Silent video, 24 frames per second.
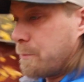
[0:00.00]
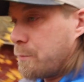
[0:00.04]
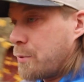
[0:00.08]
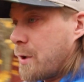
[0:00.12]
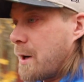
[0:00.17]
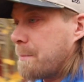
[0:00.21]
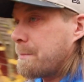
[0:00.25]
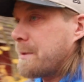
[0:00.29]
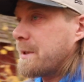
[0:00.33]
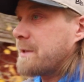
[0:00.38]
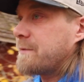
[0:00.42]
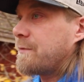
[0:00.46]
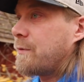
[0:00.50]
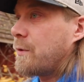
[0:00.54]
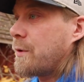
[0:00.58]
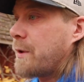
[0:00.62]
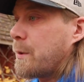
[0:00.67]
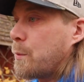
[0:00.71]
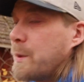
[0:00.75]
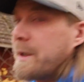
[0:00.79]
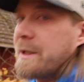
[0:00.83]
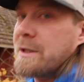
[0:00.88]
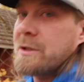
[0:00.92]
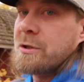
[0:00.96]
prep it for
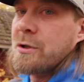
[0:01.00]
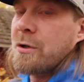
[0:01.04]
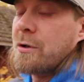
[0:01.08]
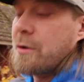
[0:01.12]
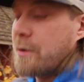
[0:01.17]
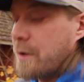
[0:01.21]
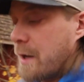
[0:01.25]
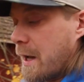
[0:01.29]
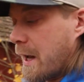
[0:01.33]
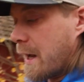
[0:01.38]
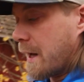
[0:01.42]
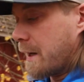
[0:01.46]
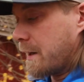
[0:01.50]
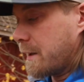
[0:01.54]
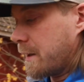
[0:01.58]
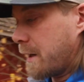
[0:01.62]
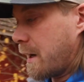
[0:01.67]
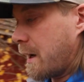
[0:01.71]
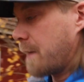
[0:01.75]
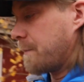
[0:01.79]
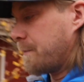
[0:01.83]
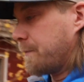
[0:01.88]
the winter, and